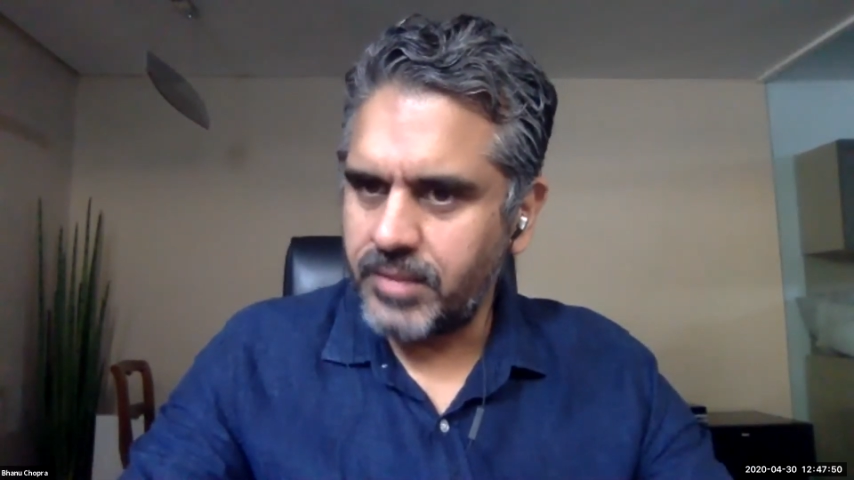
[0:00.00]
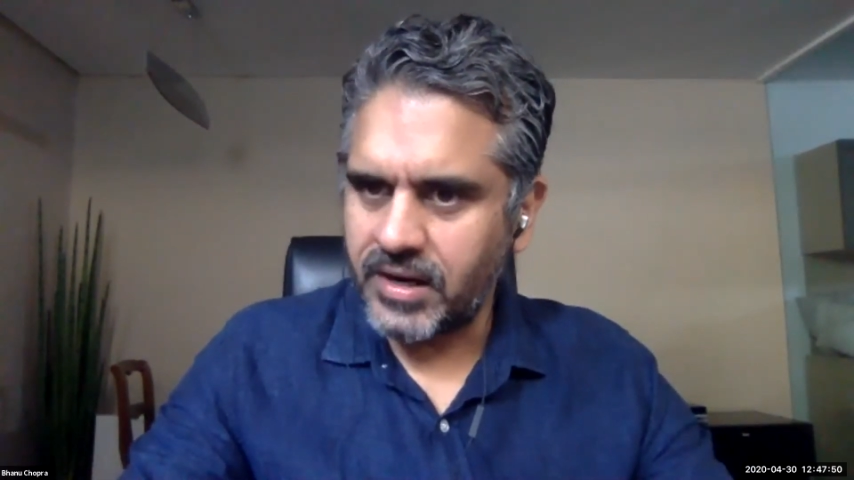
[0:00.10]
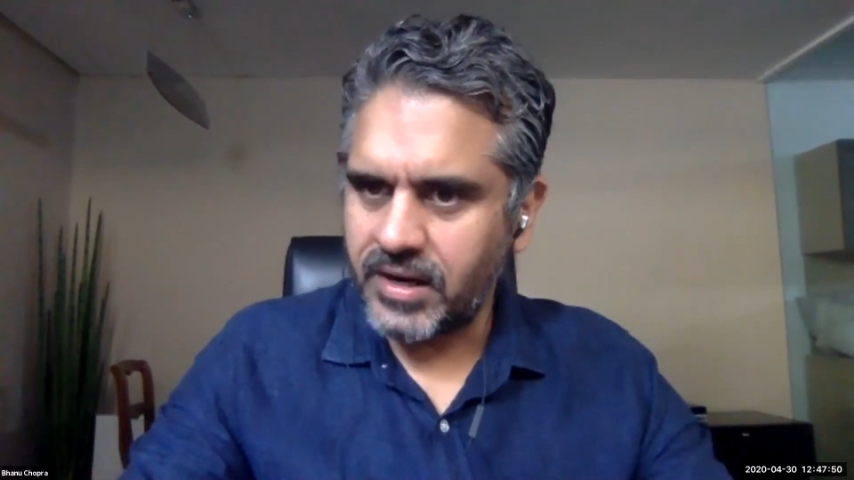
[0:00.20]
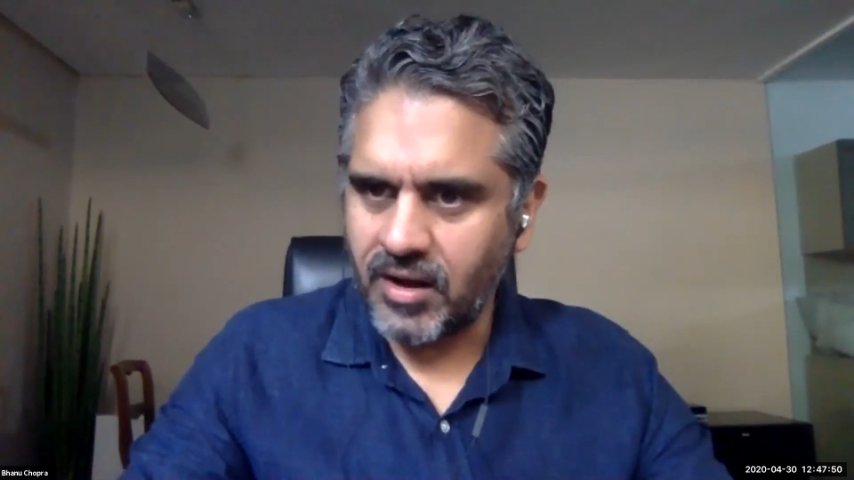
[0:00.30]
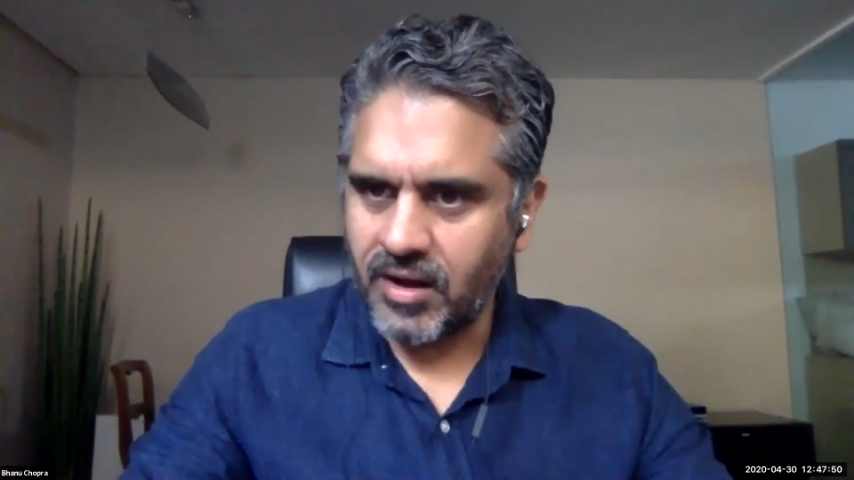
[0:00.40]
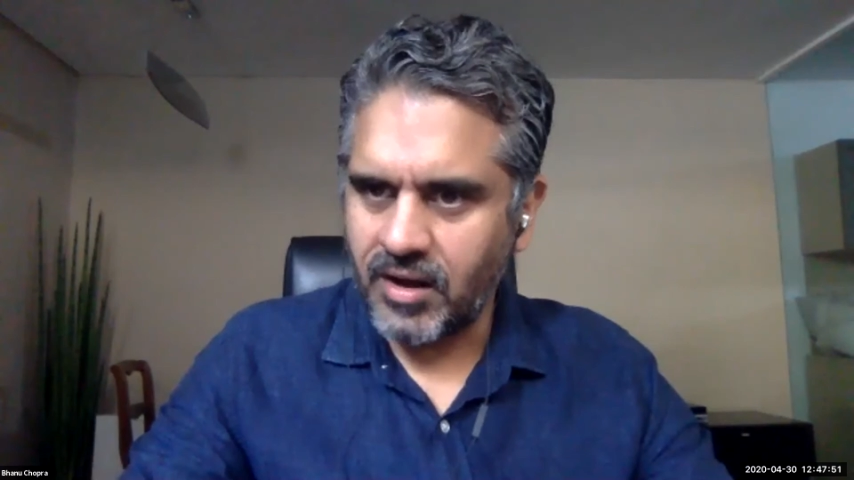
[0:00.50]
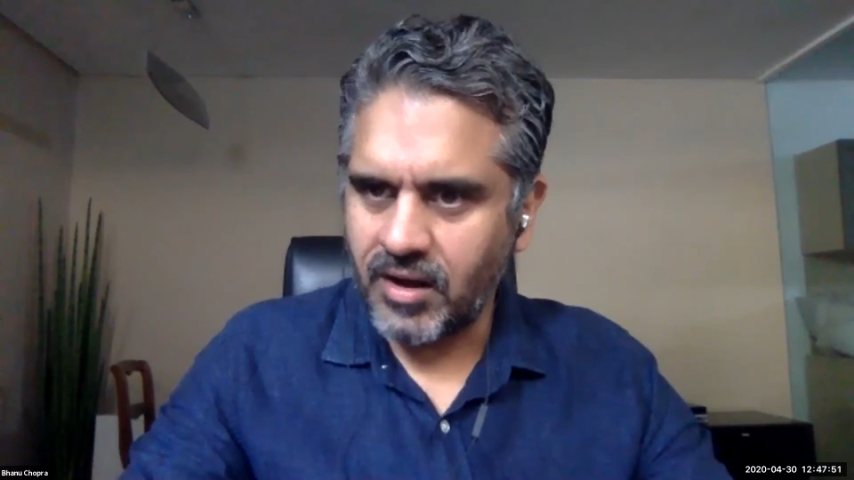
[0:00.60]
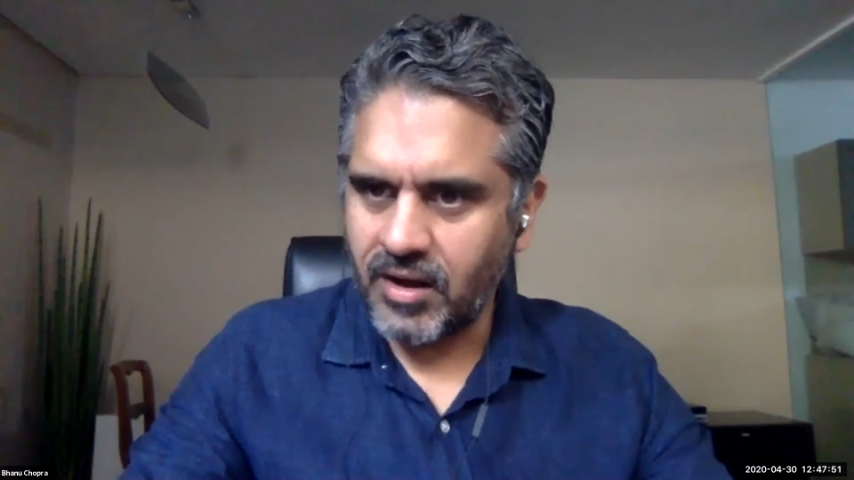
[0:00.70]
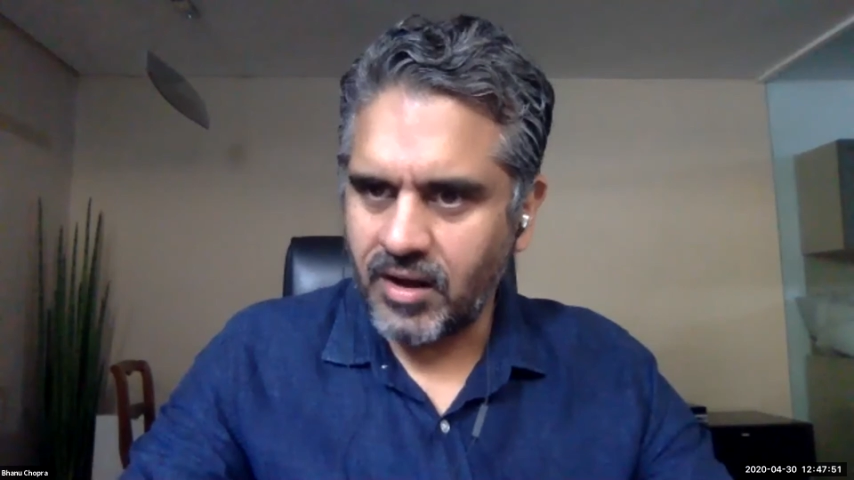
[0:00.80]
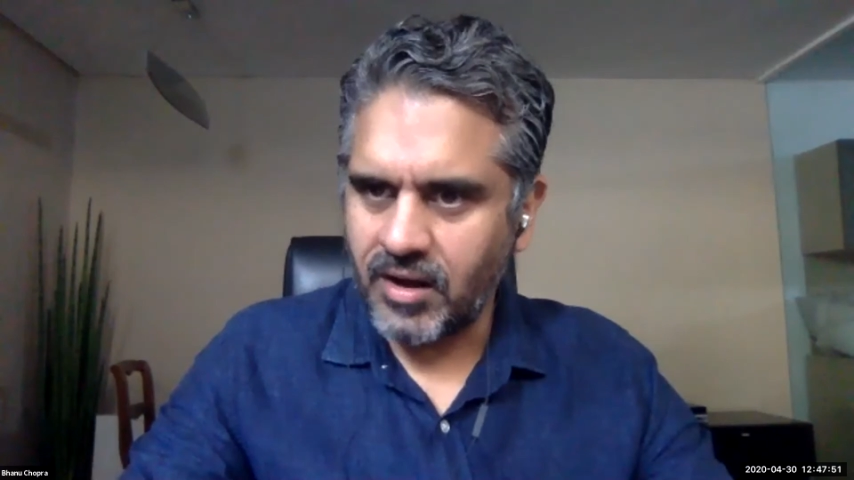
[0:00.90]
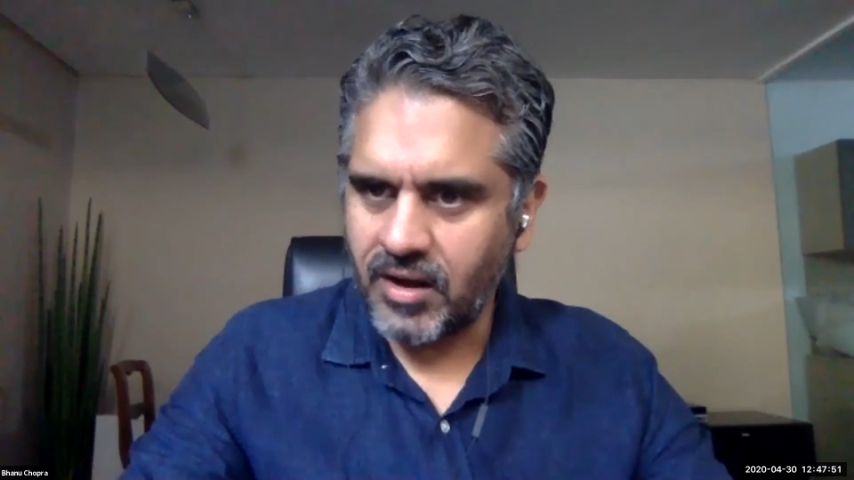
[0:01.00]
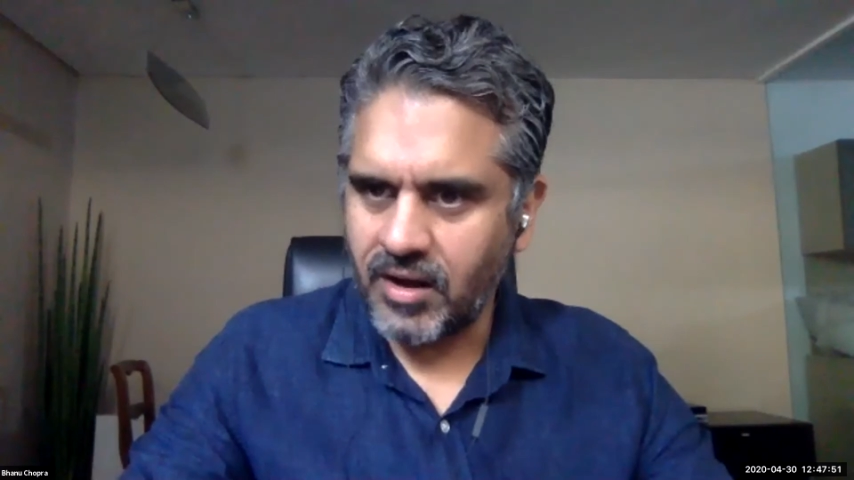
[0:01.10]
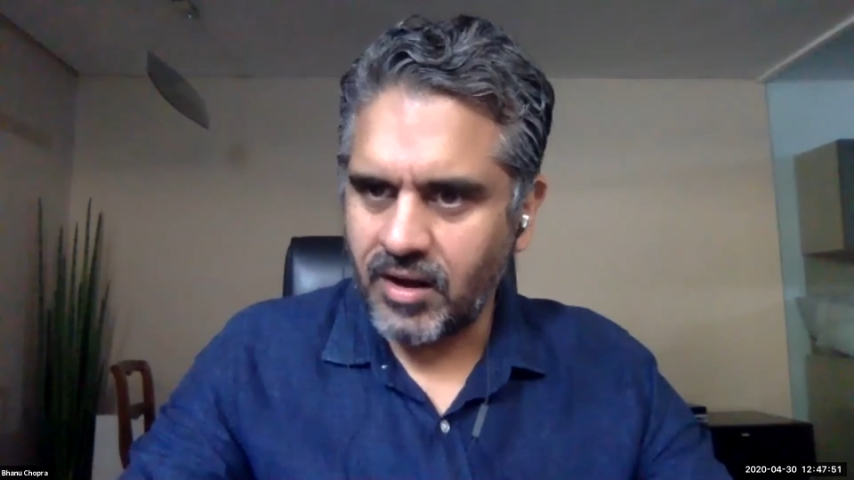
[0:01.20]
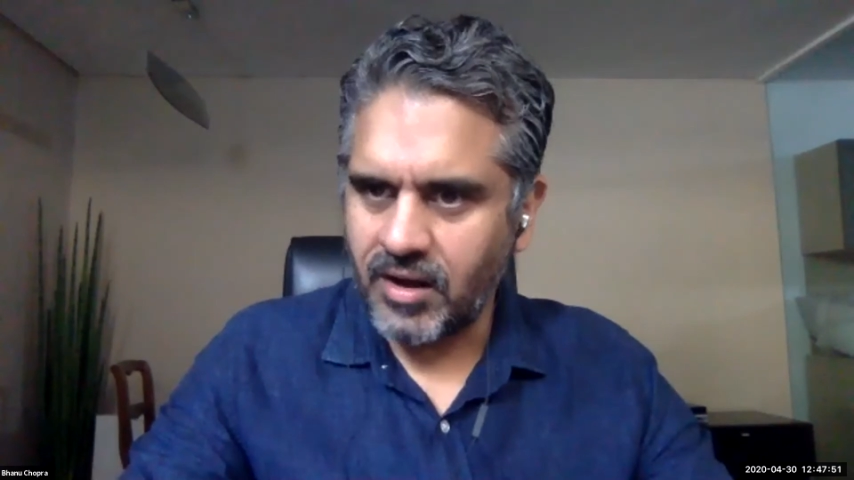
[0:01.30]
that comfort to